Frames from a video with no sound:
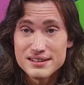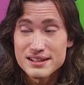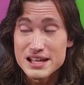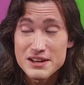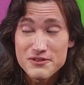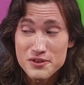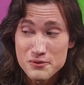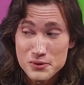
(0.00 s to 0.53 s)

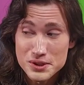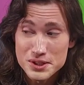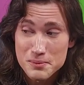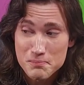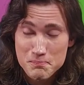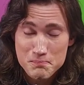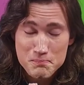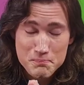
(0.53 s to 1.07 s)
Kevin was a
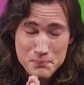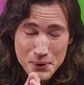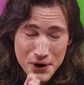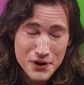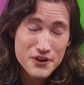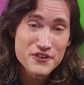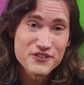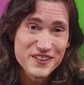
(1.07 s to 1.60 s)

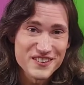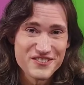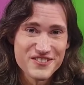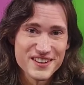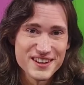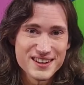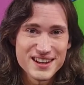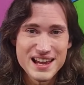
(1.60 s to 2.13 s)
perfect
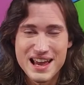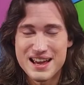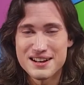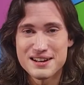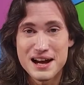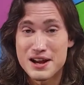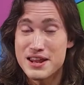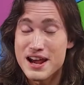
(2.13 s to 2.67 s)
fit,
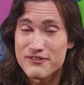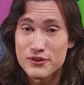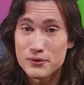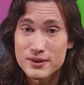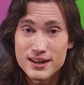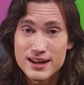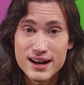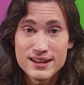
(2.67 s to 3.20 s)
and I never
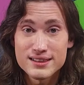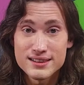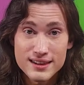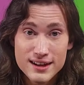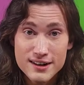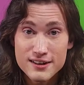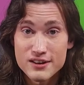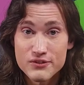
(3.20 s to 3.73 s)
would have gotten
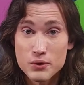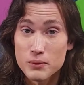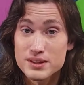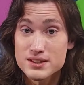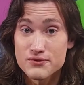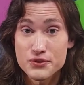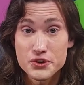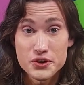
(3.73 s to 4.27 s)
there if it
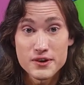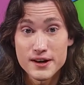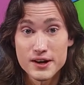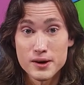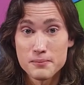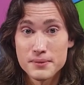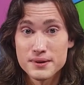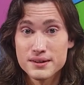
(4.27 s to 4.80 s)
wasn't for your
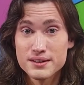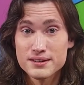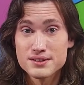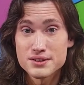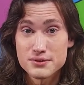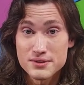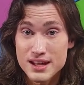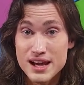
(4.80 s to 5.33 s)
help.
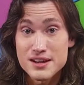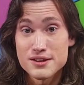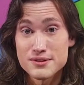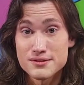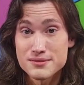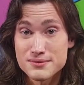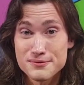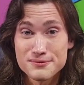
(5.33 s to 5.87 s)
So thank
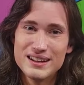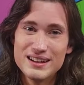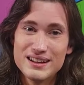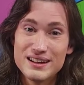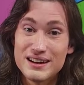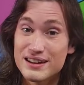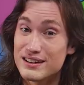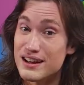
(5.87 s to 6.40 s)
you.
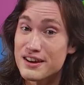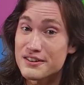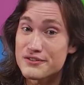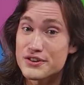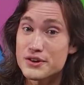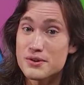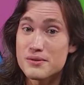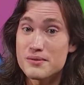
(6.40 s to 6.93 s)
A lot
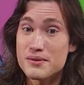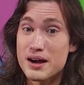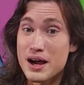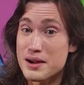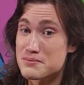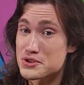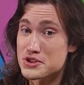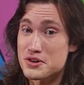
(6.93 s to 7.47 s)
of you,
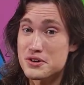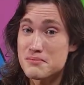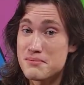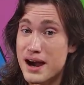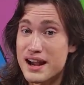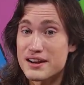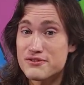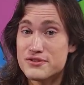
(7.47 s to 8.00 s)
I'm sure,
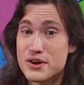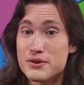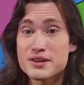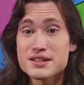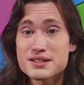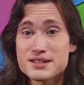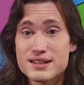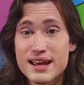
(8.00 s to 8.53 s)
might have
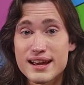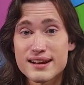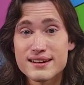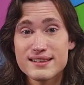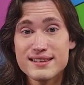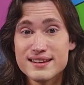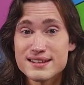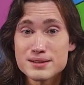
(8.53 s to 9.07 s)
noticed that
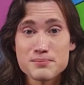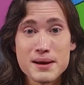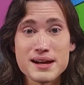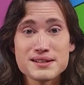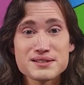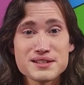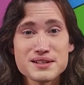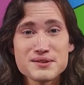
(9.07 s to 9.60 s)
this
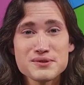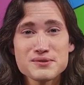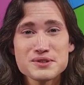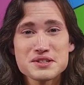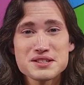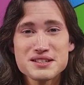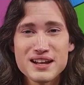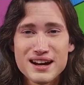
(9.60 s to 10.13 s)
painting
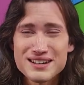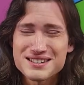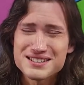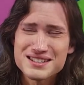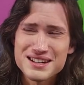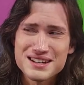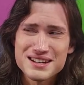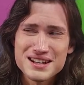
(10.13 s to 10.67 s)
was not
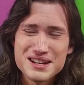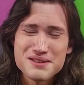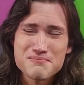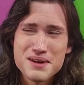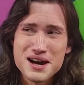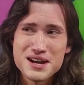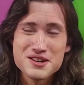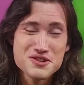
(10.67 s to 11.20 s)
done in
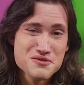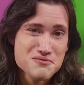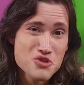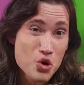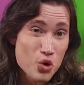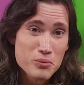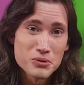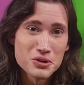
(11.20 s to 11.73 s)
my
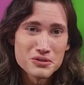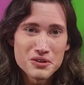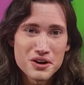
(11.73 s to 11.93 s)
normal